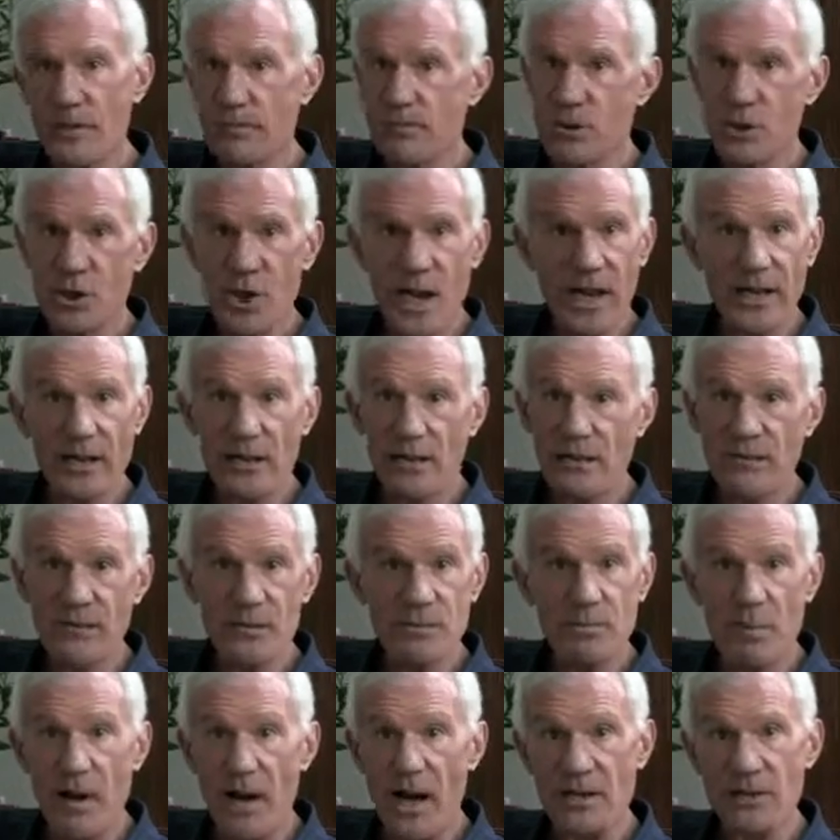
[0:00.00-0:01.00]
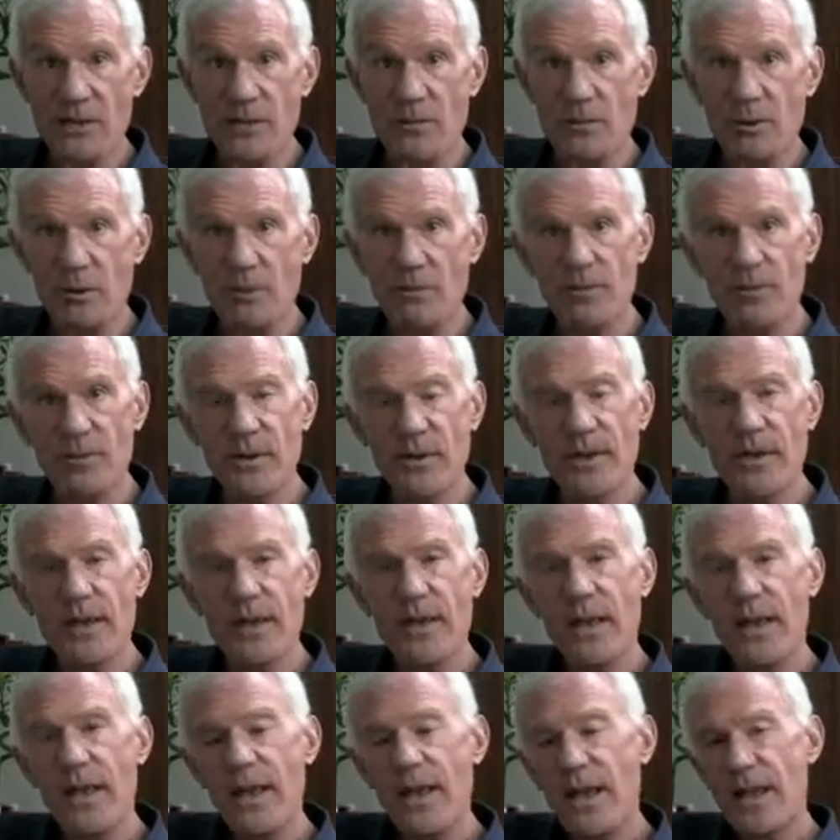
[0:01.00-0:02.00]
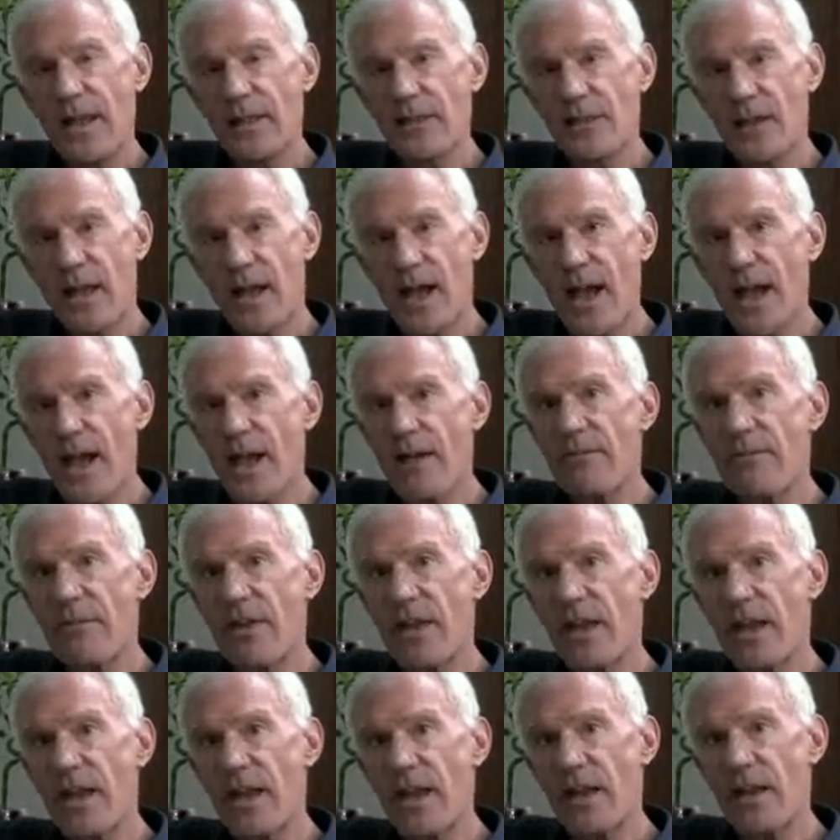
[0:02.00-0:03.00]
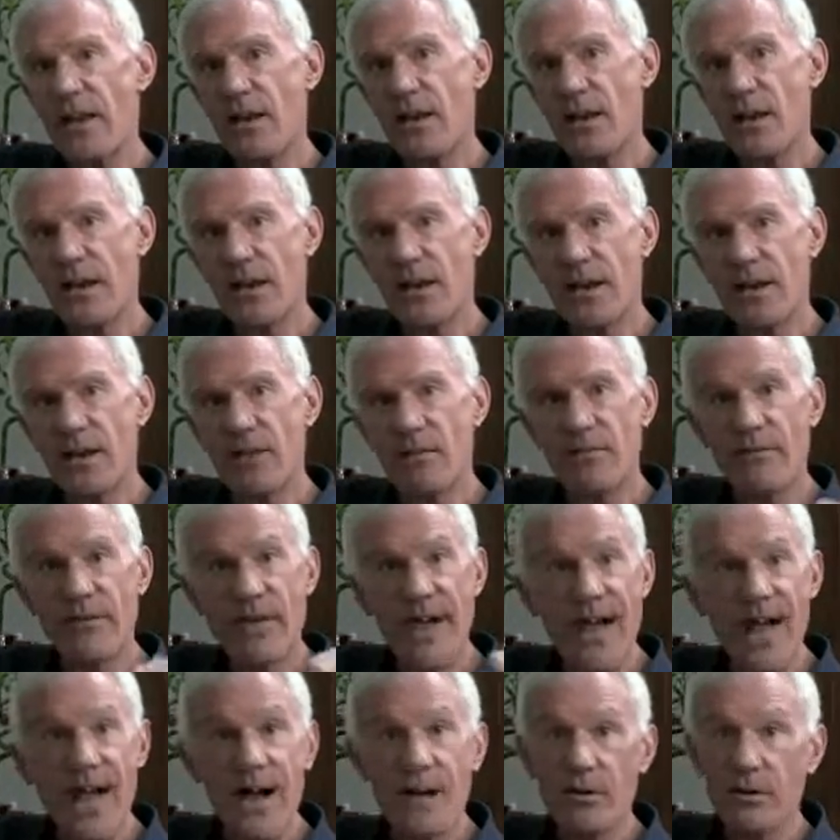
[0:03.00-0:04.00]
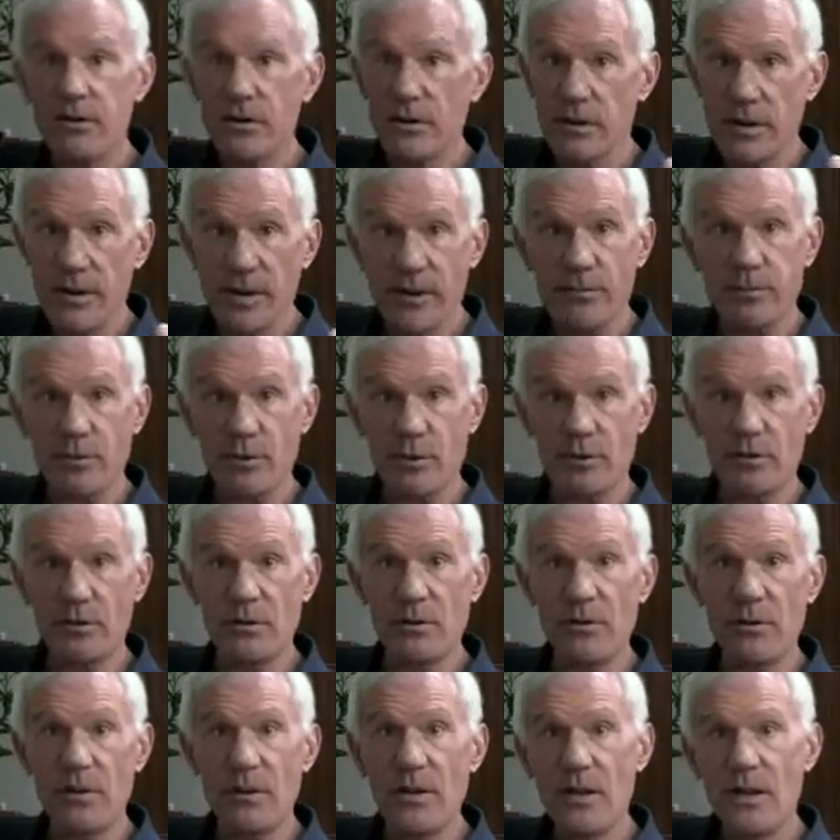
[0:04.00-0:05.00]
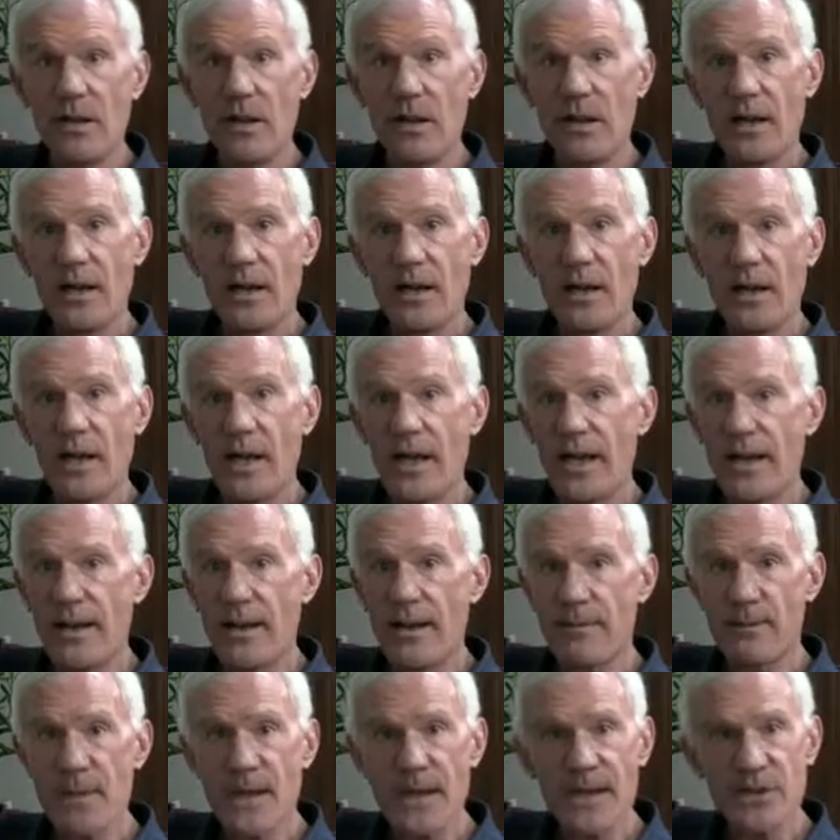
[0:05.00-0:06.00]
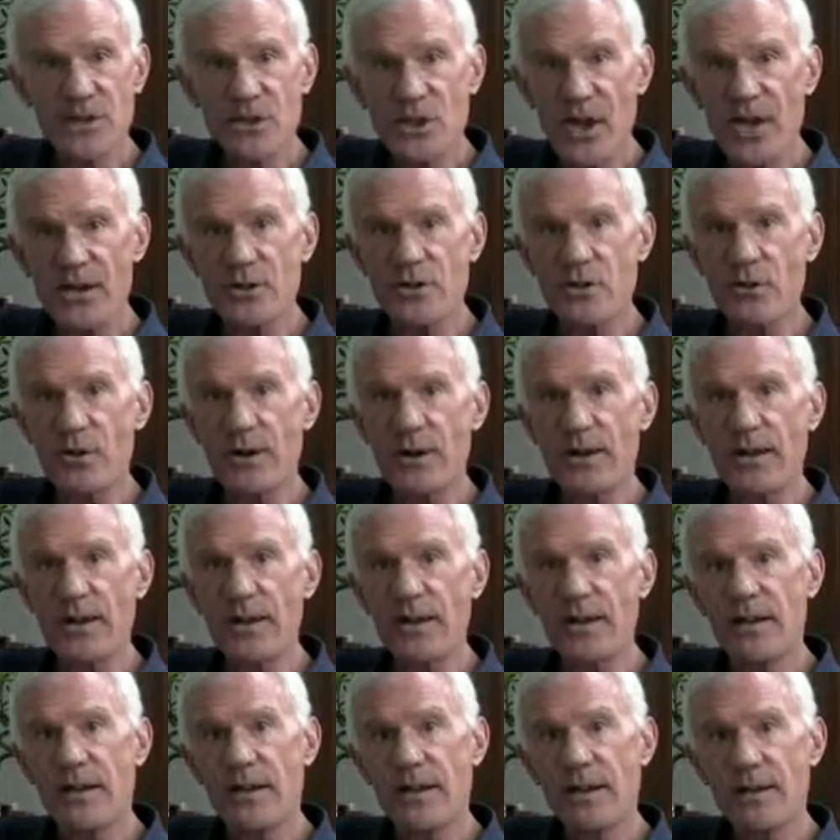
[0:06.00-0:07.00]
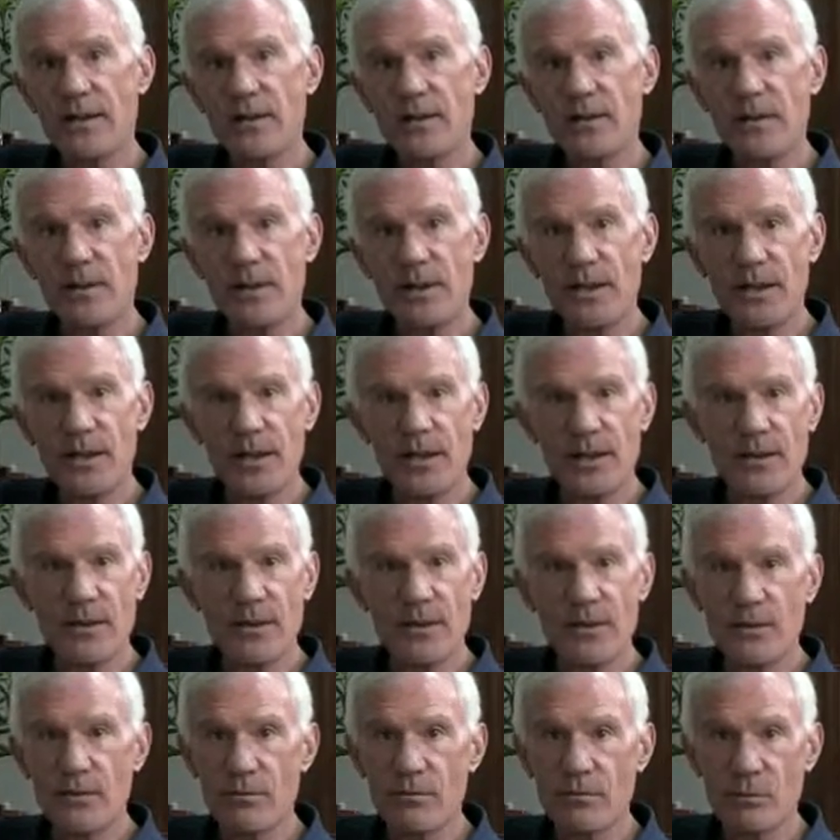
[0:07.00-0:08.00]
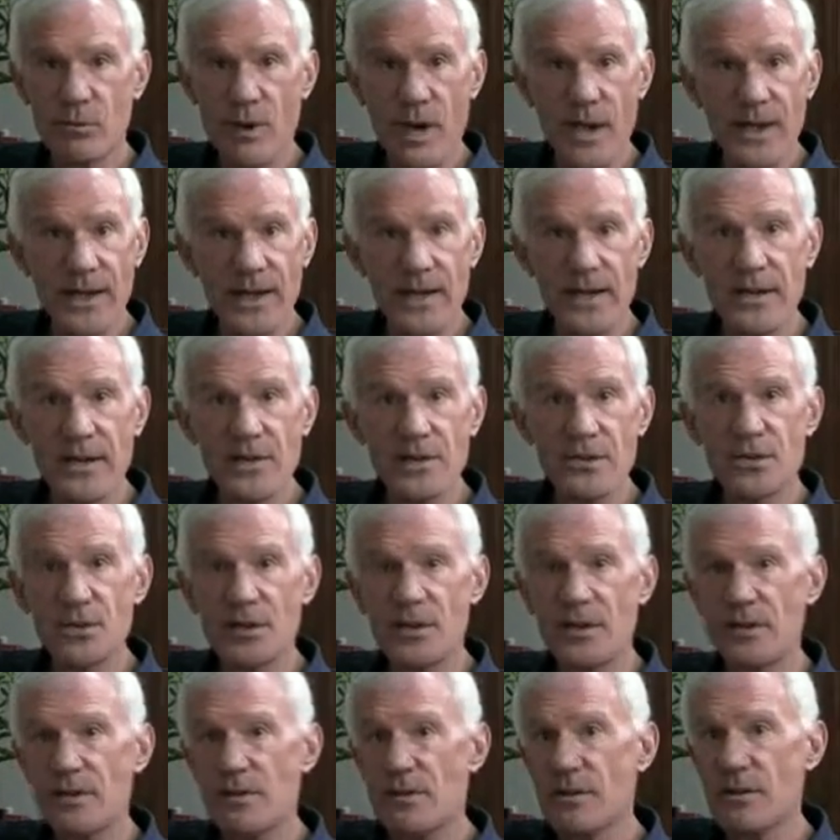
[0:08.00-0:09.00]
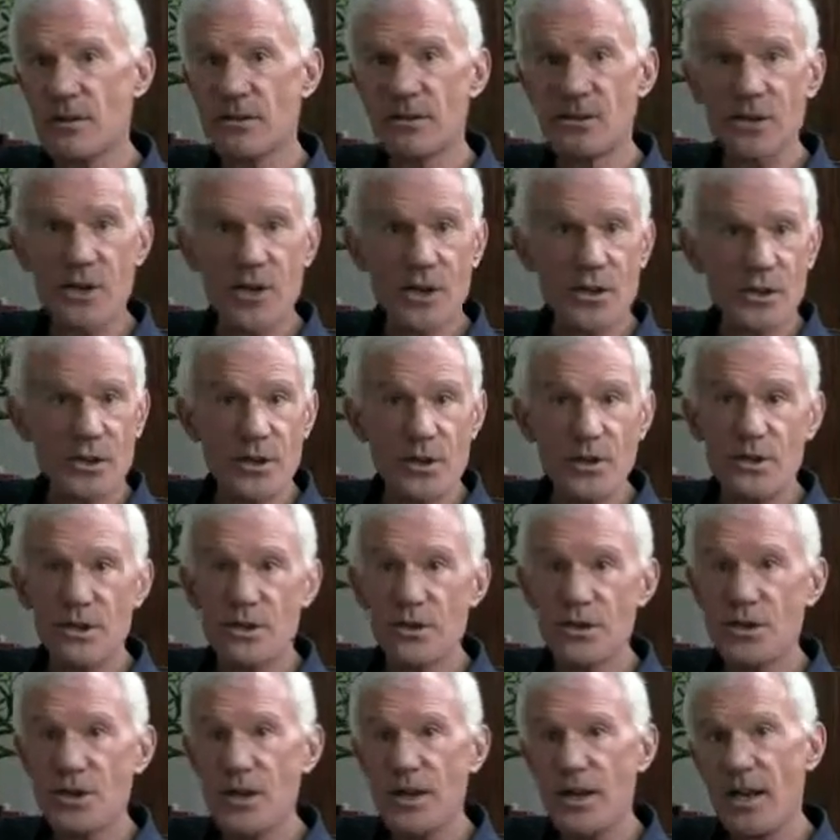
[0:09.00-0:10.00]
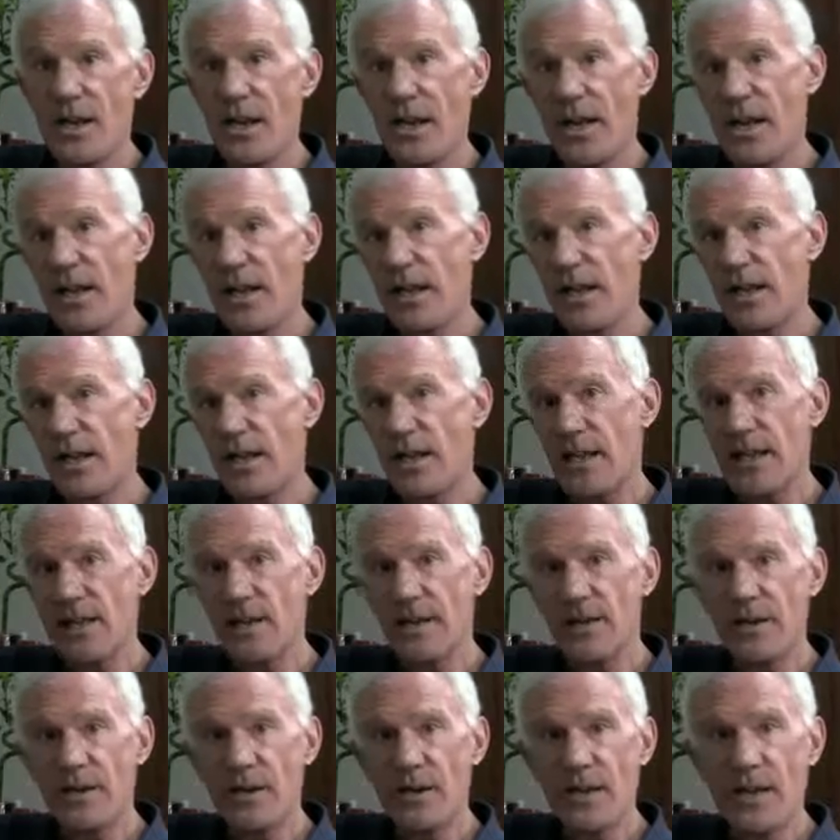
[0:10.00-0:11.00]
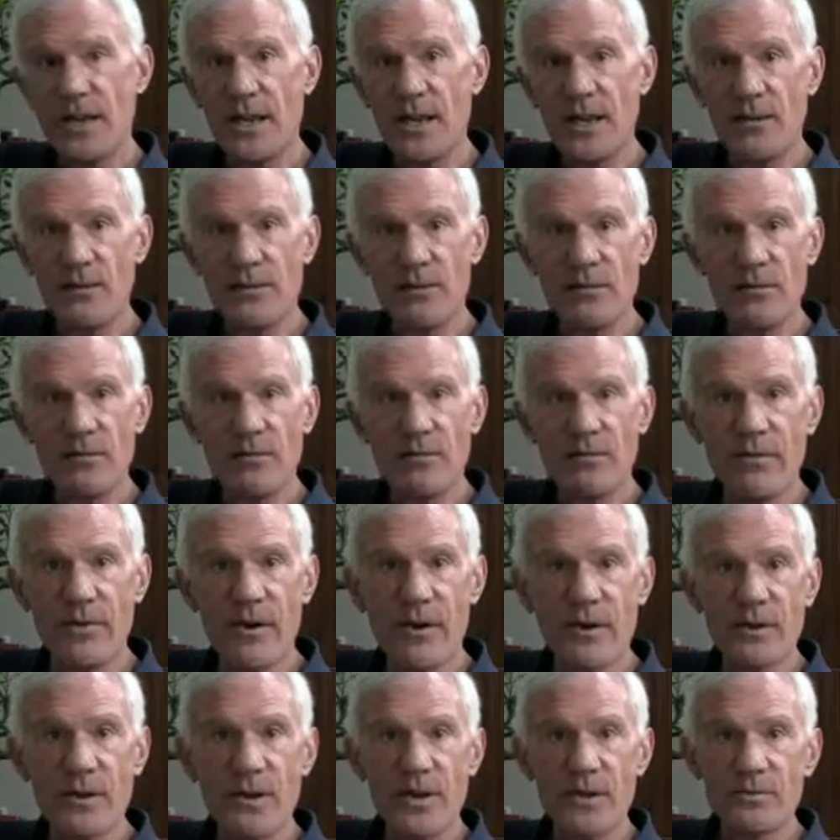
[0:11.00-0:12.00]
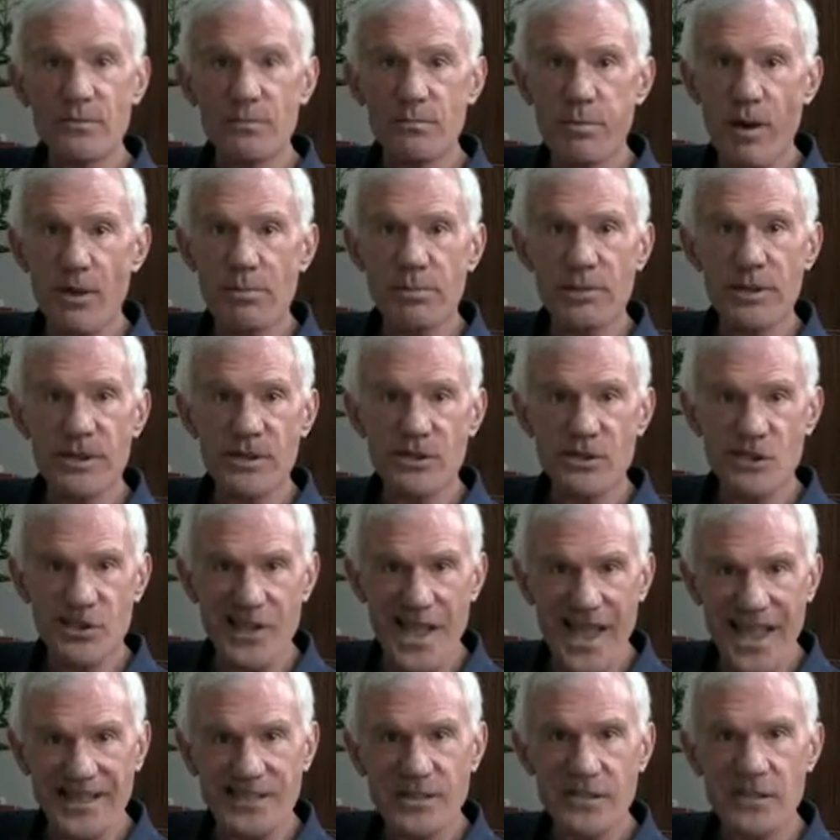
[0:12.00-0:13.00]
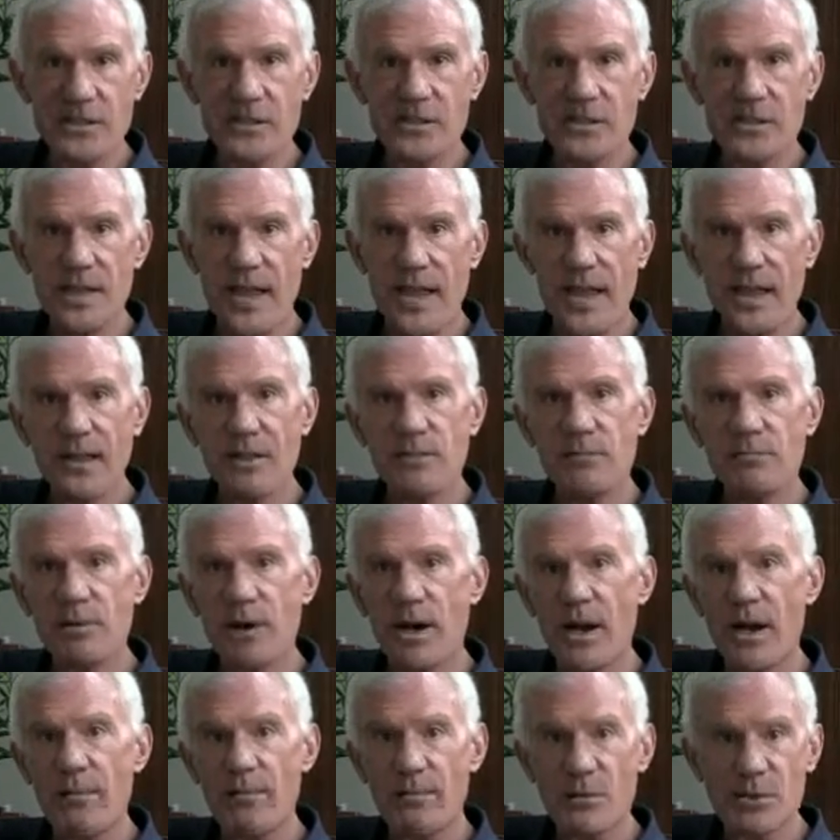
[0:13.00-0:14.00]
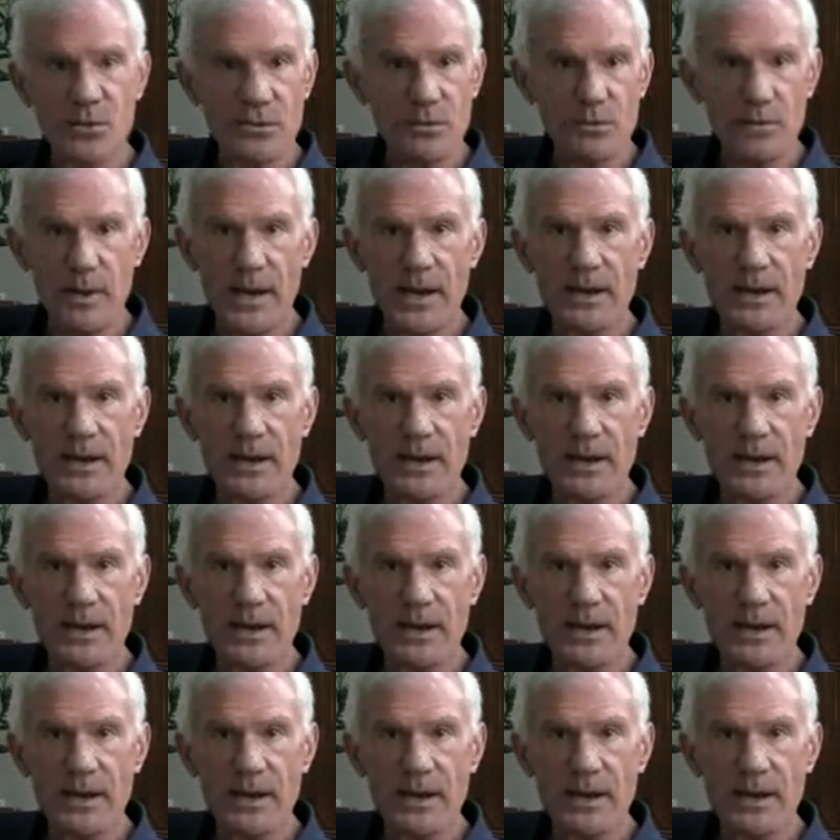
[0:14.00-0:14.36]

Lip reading: objective as possible. And to have an avowed liberal, and I'm not exaggerating, in the writings, decisions, in various public stances taken by Mr.